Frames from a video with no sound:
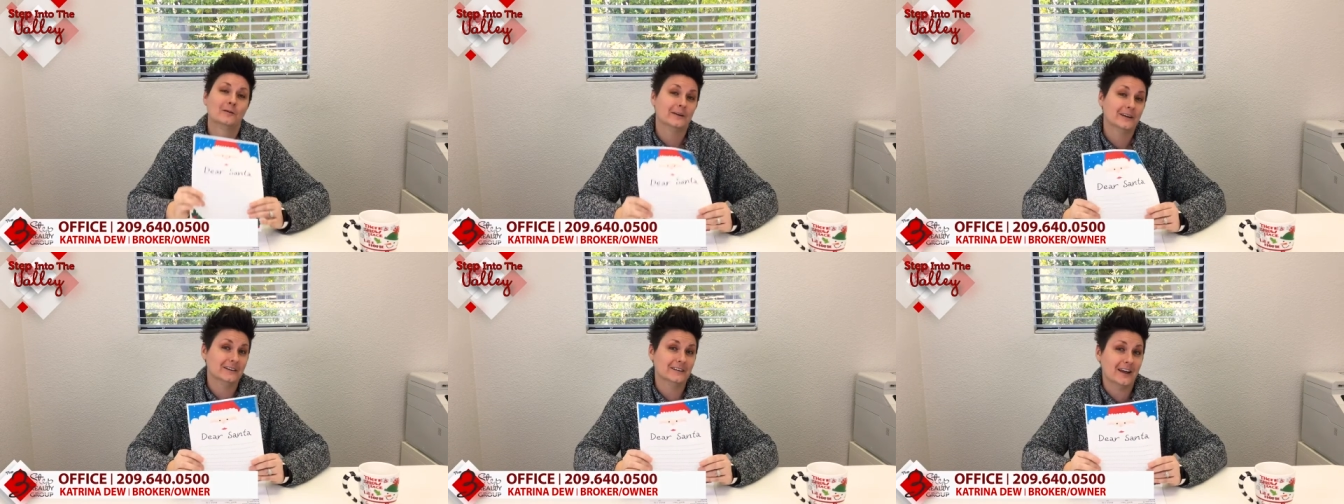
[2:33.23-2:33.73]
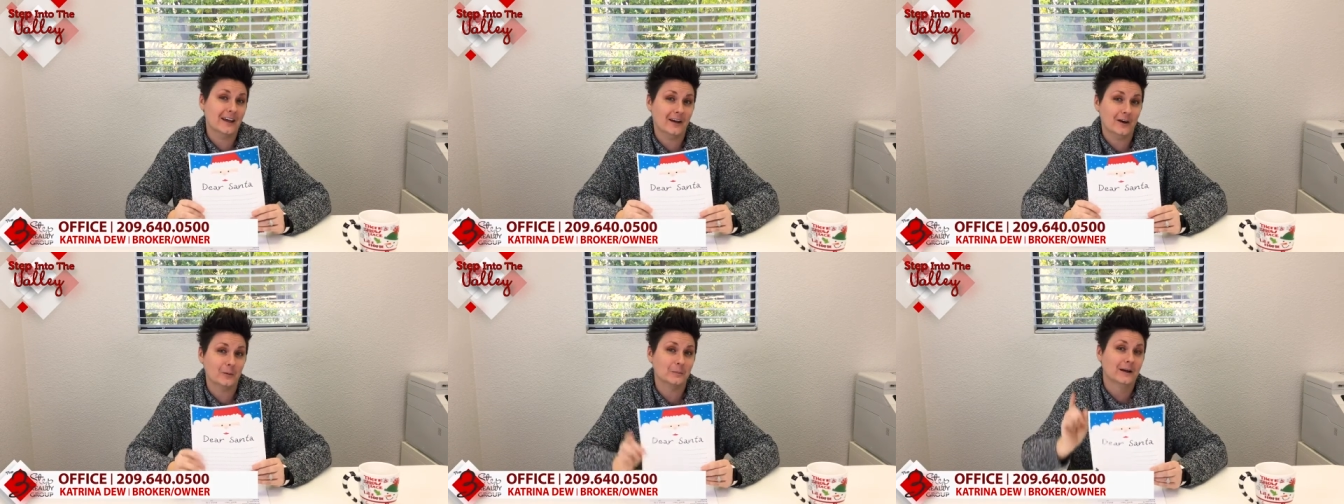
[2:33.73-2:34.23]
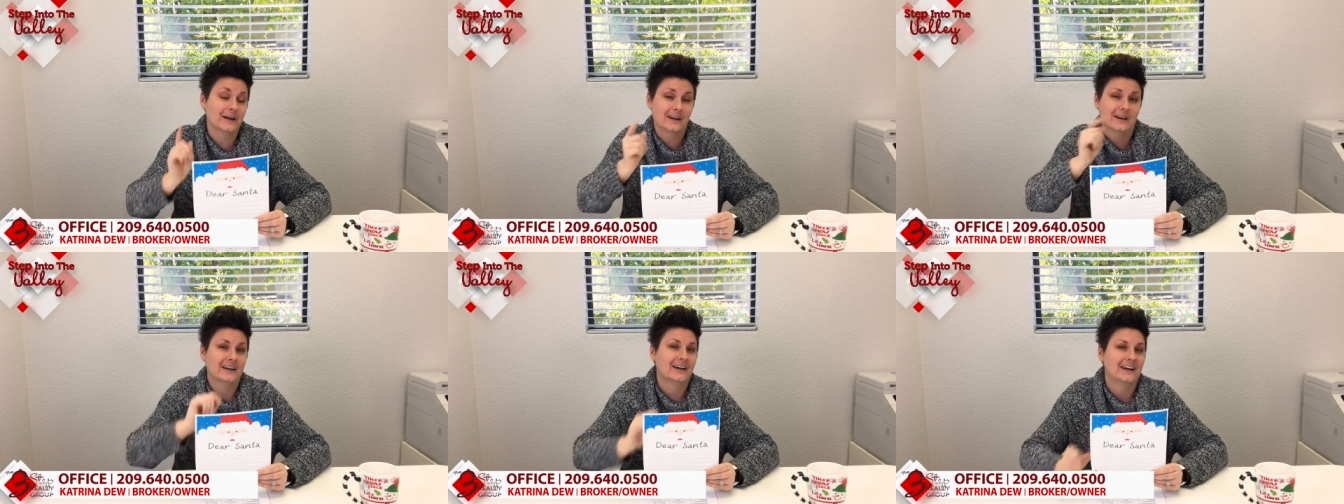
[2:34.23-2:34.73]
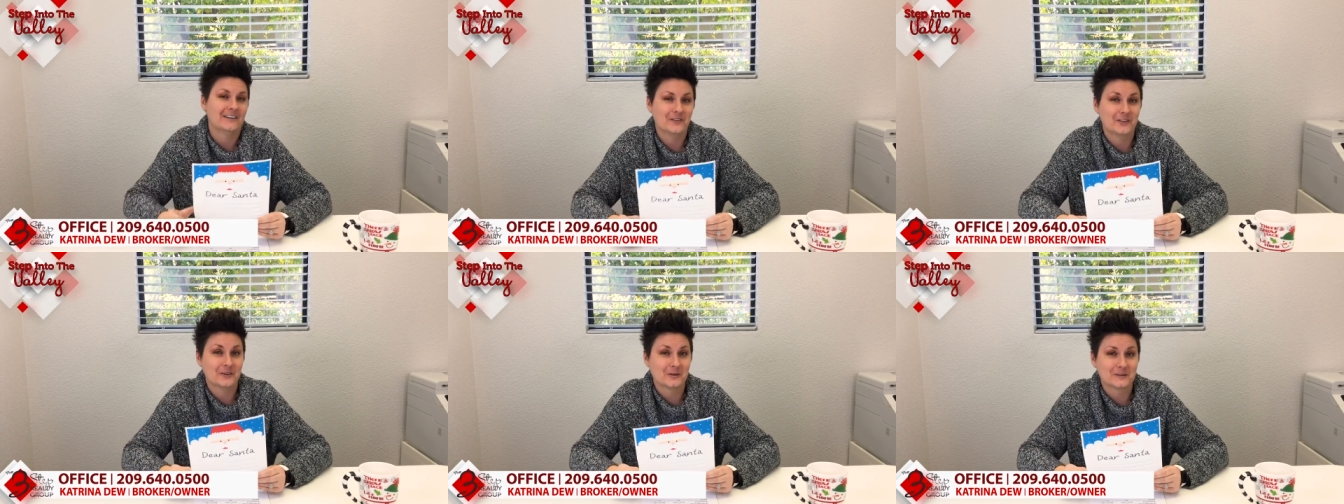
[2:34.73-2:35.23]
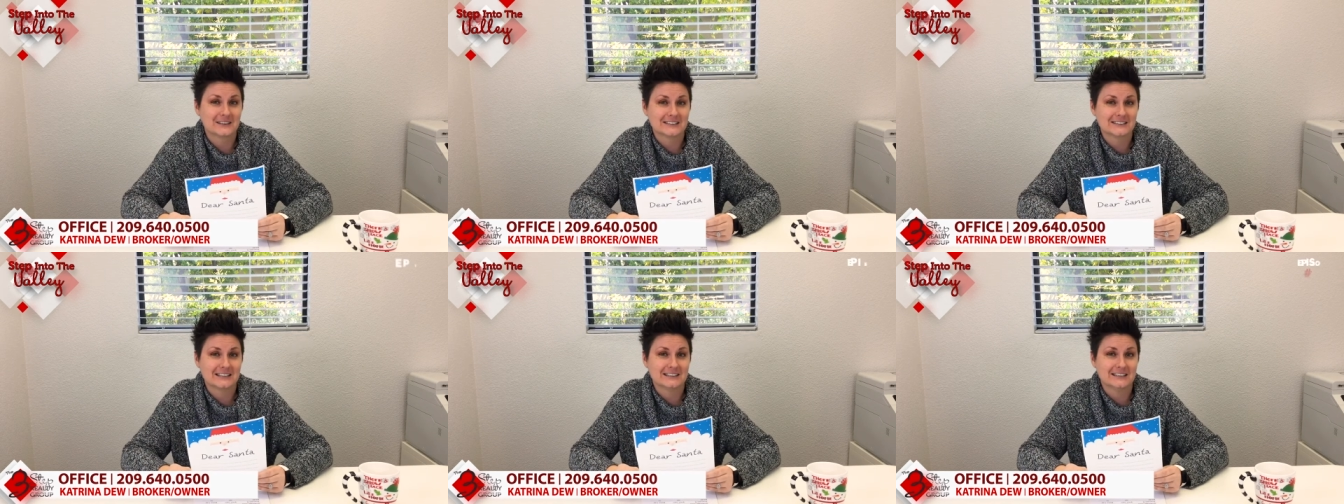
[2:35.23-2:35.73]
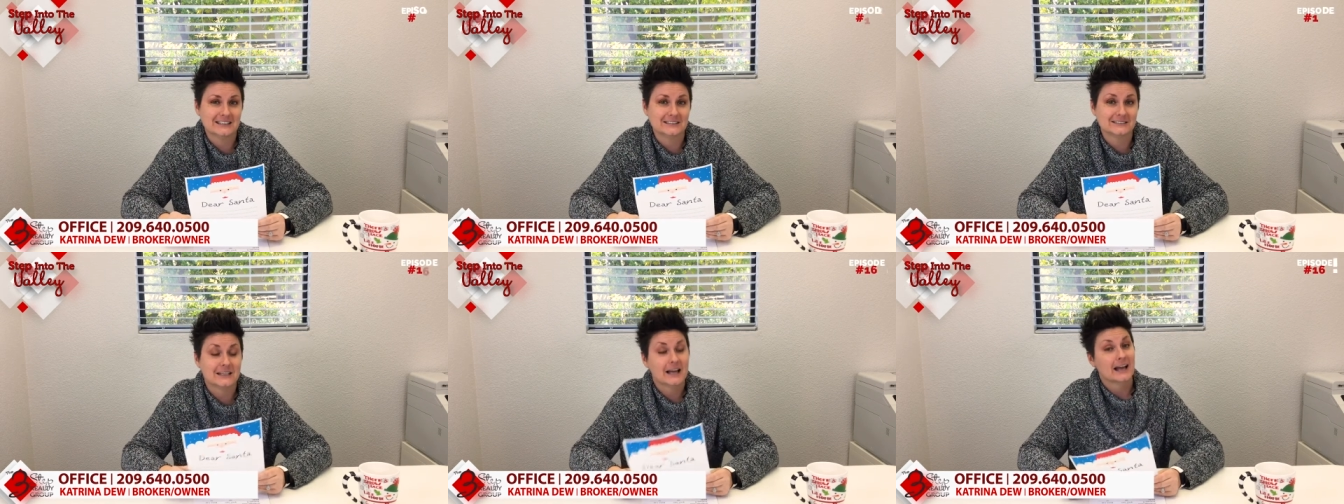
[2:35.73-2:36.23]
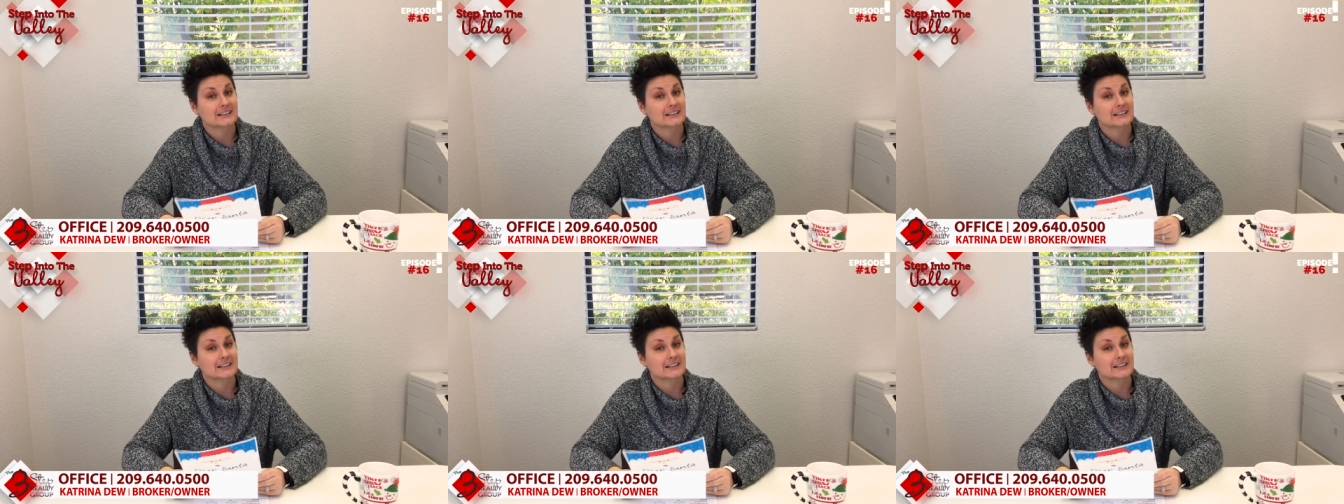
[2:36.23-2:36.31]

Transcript: We're here to help with your real estate needs.